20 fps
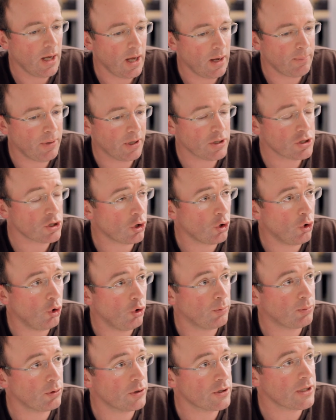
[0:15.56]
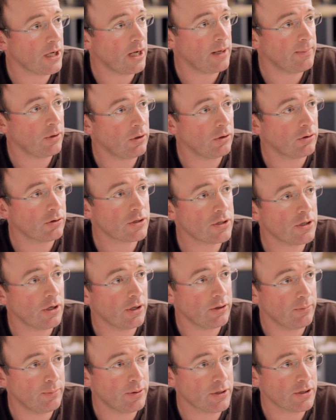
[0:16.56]
a bunch of corporates came
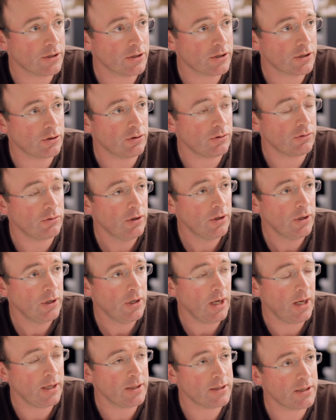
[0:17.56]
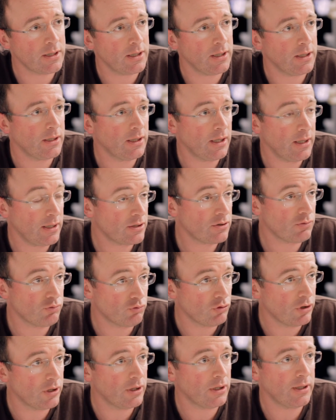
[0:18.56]
alongside the business school and said, let's
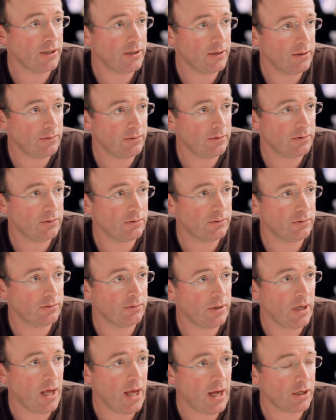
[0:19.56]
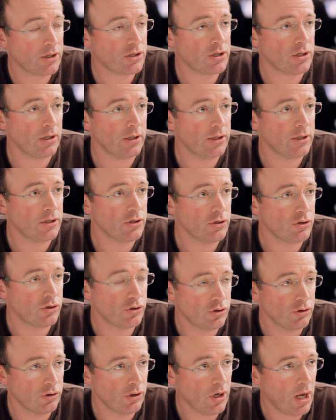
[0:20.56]
really actually
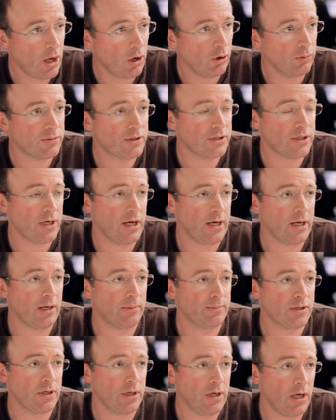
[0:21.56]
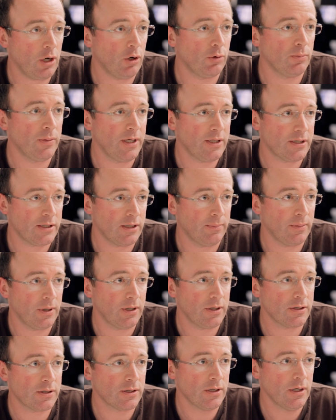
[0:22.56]
help startups and help
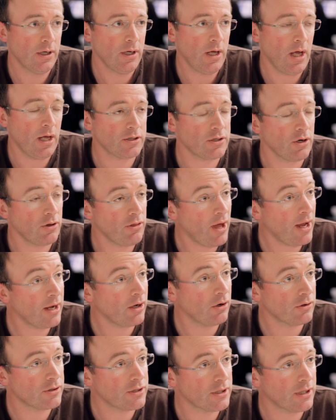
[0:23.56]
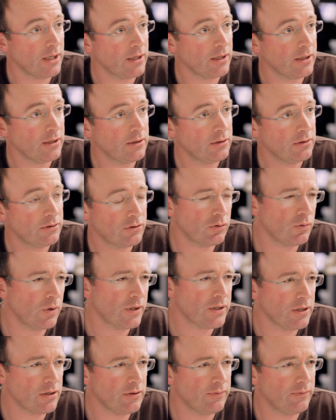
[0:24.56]
SMEs. And so they got together. It's
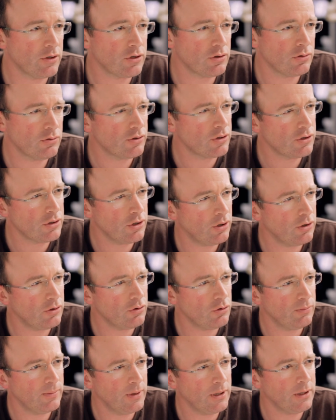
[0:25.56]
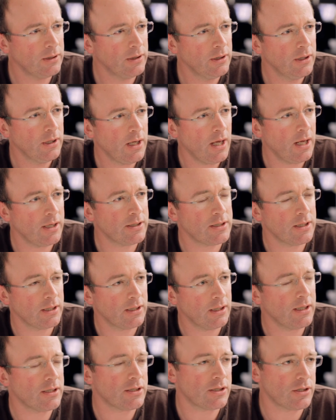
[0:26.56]
always individuals, normally, and
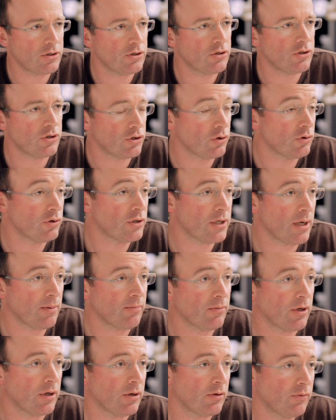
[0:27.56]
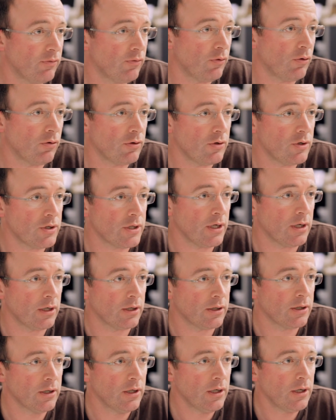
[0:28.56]
said, let's do something for New
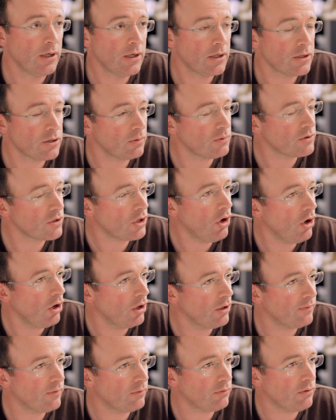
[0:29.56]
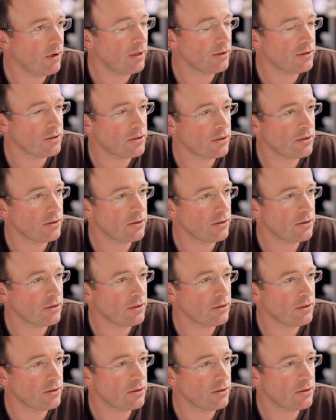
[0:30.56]
Zealand. So it was kind of around